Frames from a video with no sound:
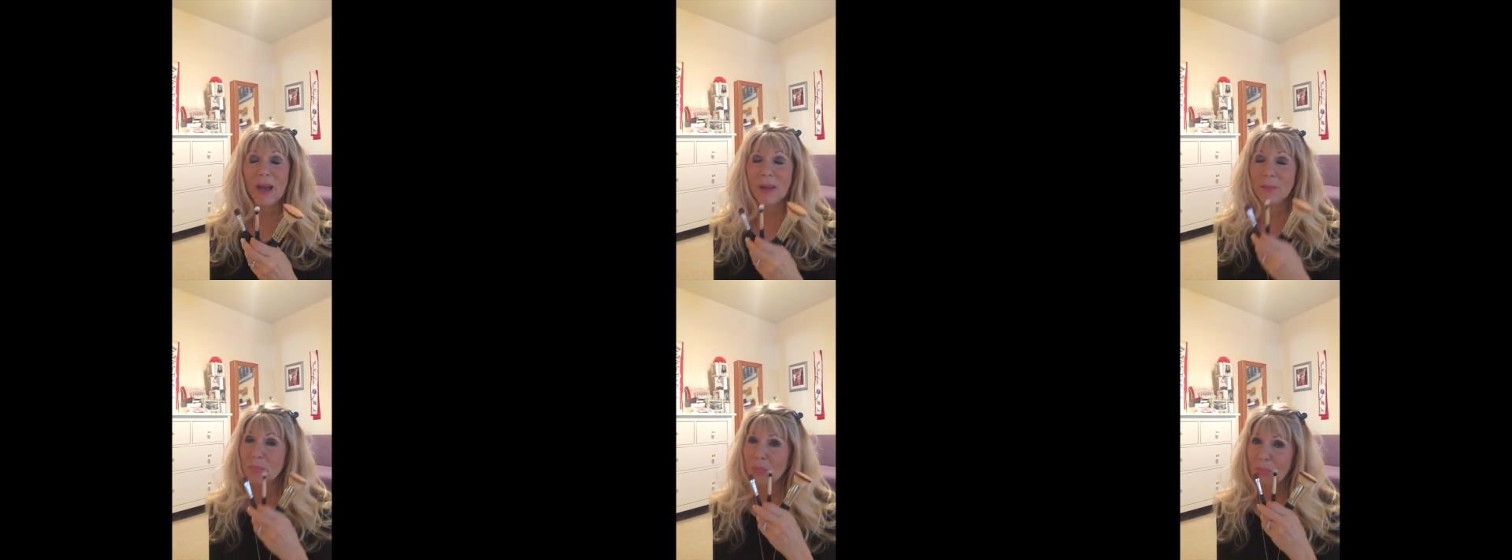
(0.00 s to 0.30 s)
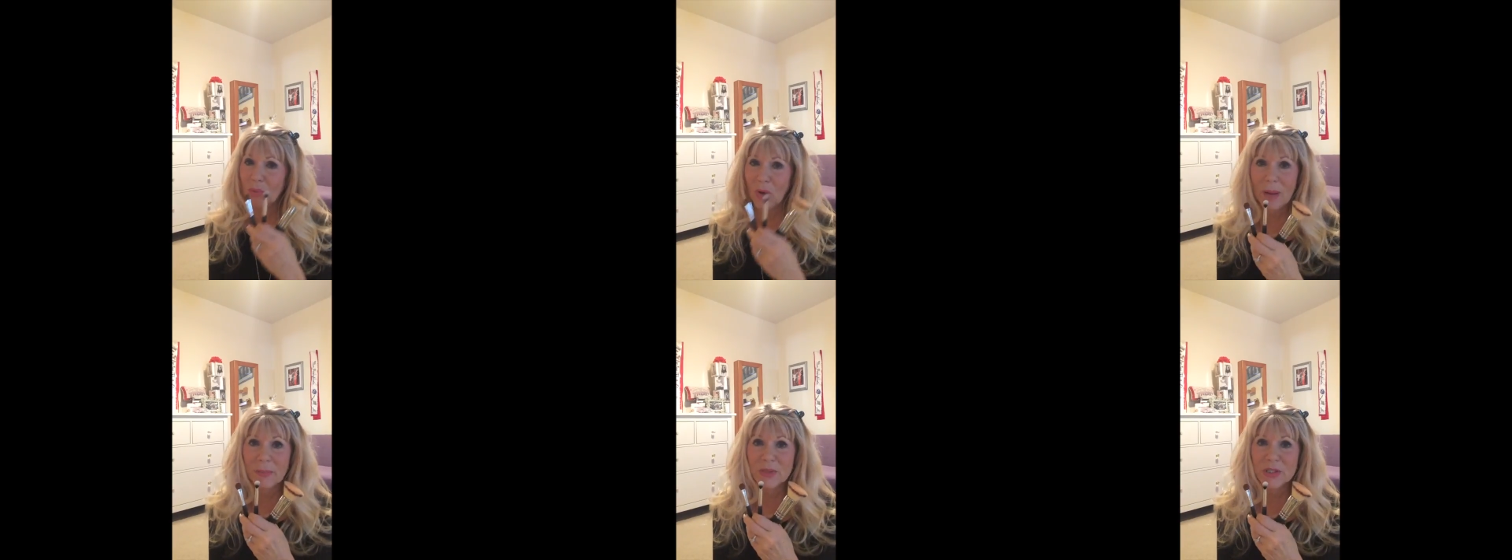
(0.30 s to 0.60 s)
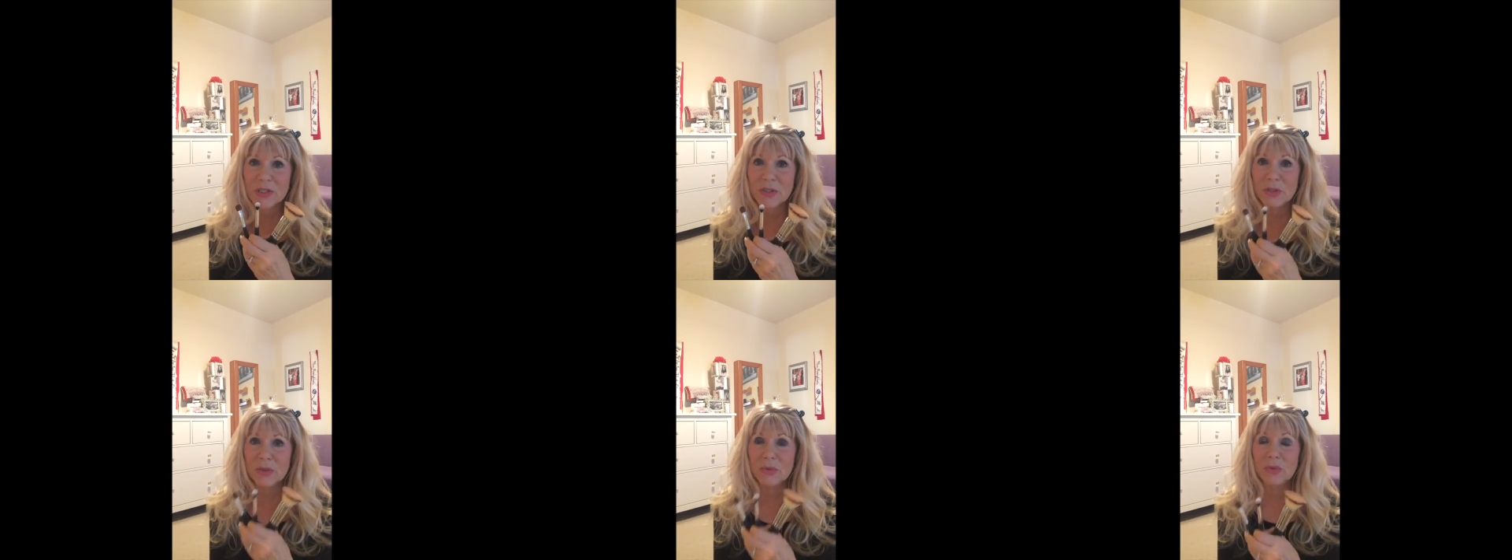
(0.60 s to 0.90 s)
I
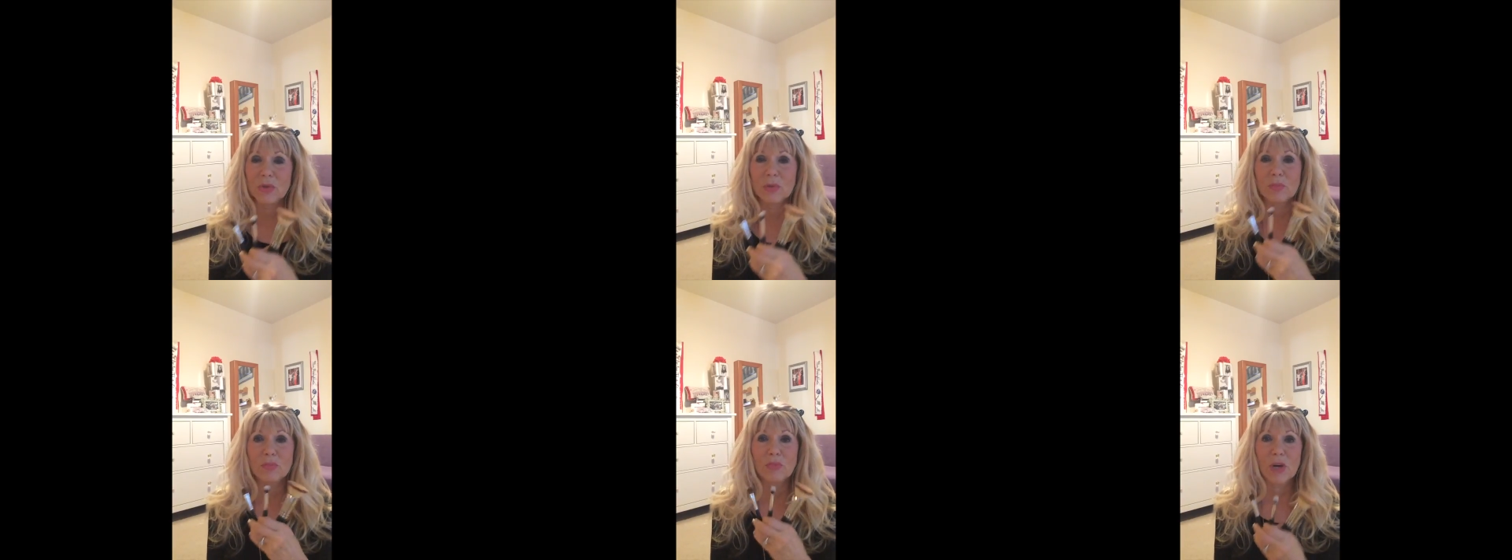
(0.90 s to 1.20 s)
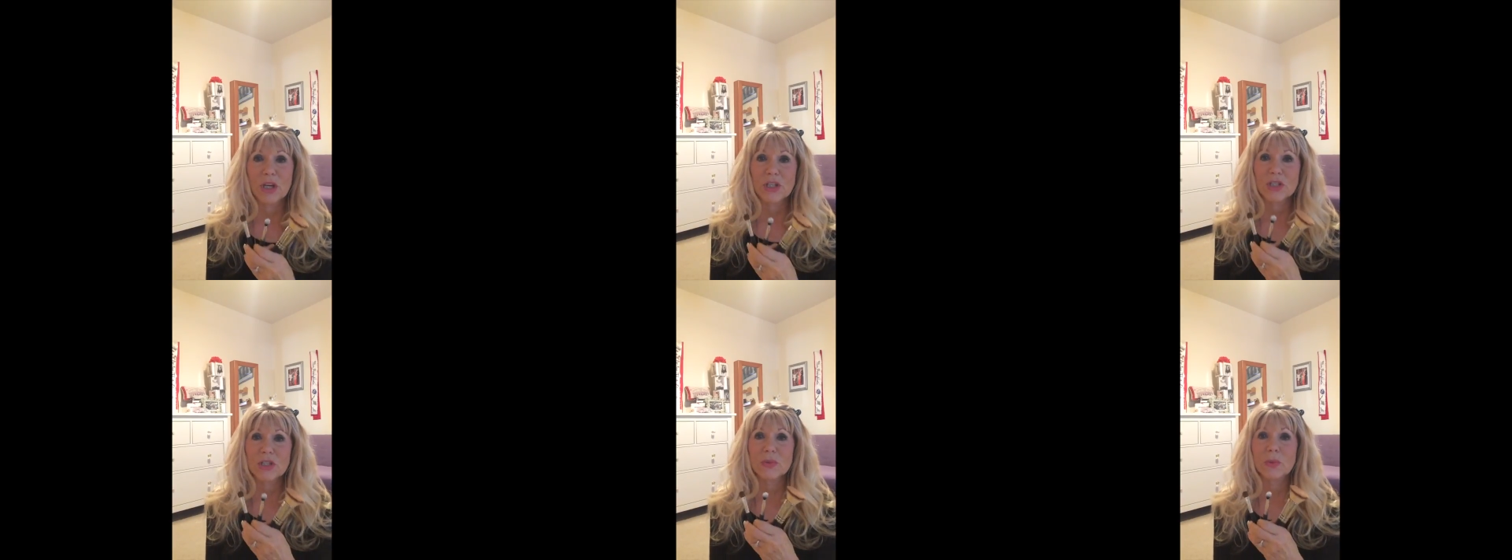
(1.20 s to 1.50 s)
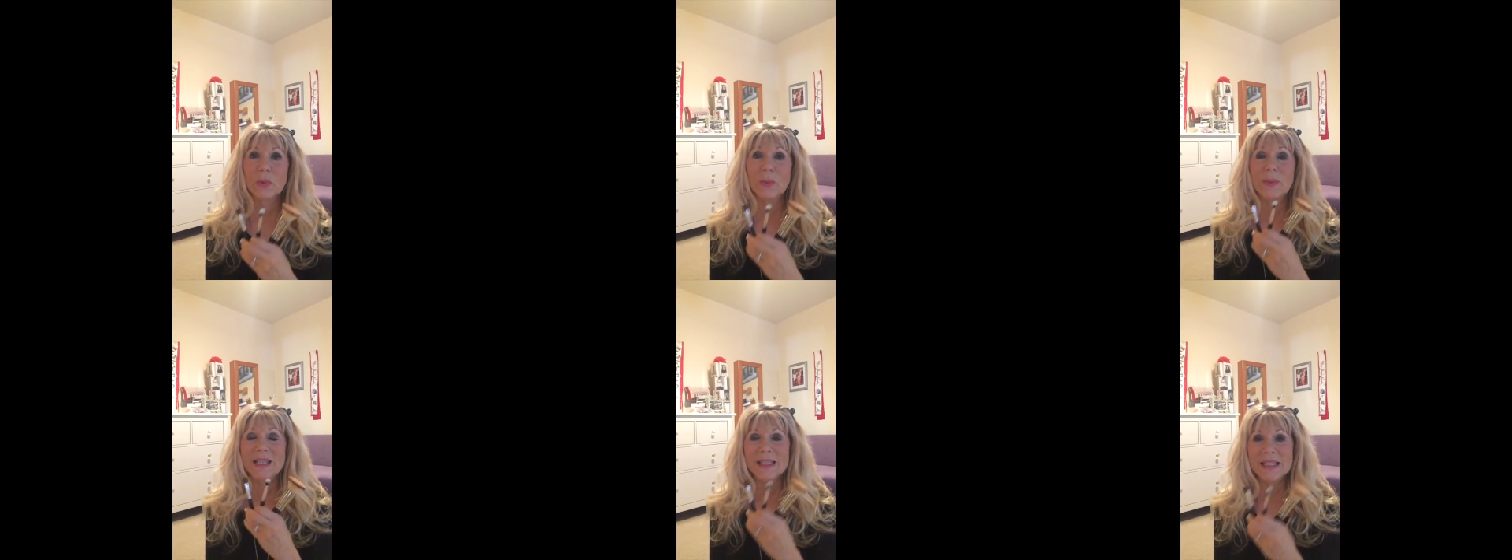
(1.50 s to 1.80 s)
promise you, your brushes
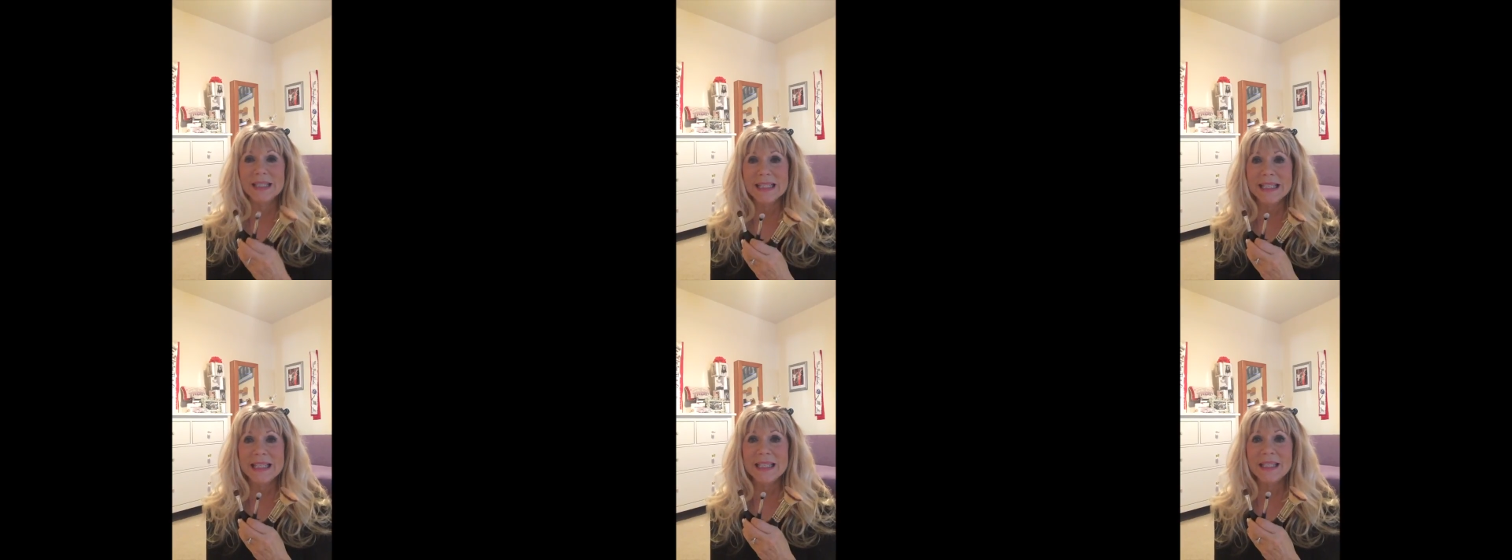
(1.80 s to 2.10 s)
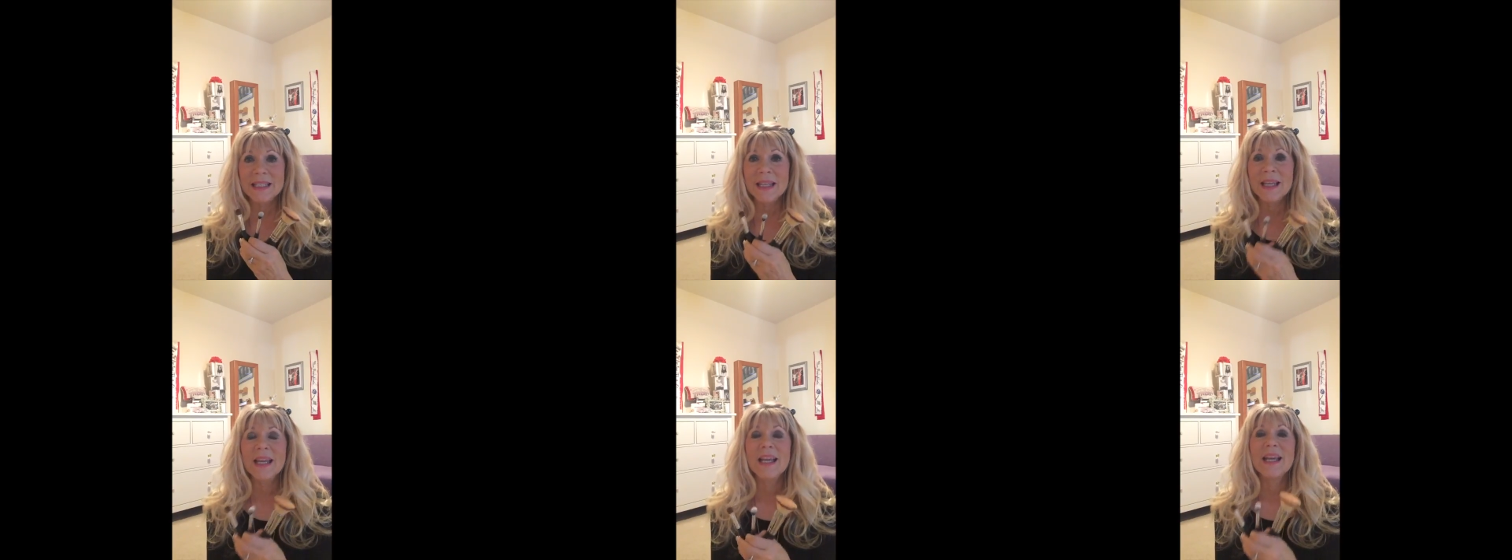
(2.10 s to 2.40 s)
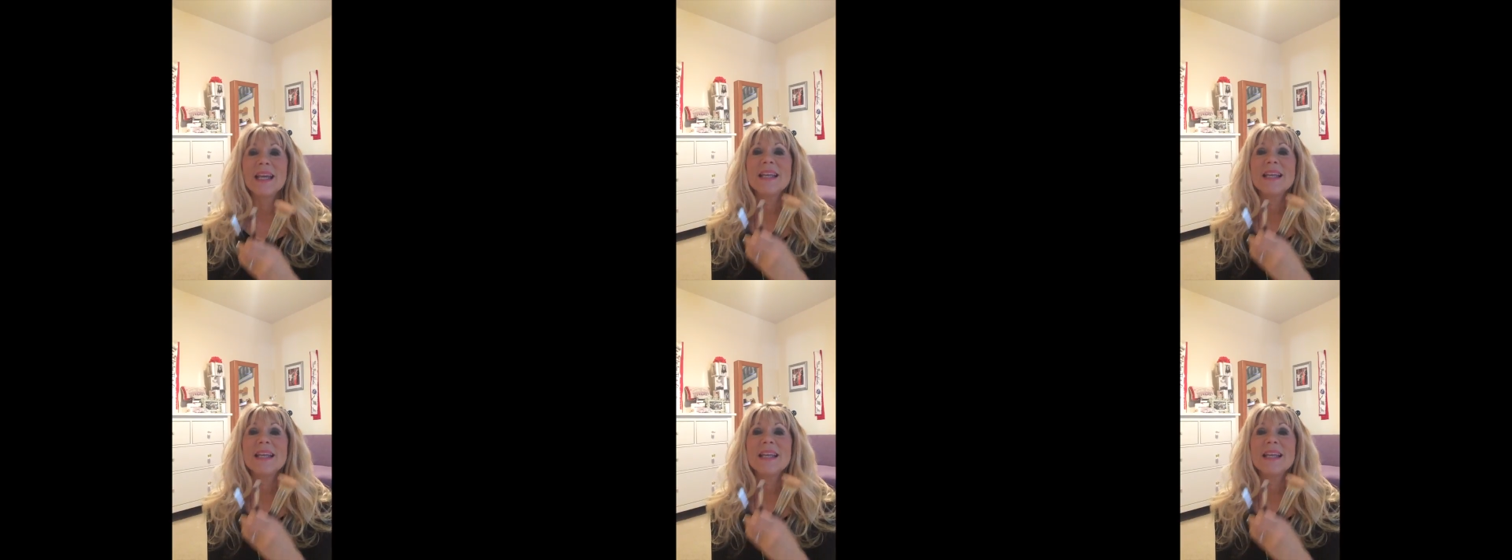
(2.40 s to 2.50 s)
will be clean,